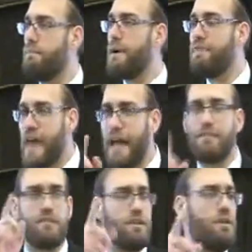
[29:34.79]
But
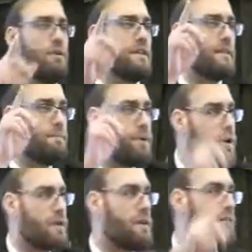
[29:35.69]
that too is
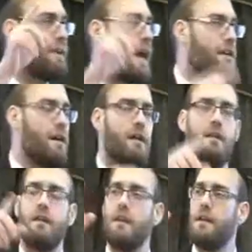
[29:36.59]
important and
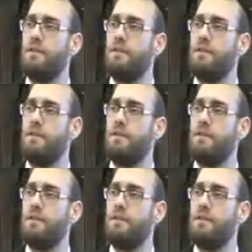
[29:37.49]
vital,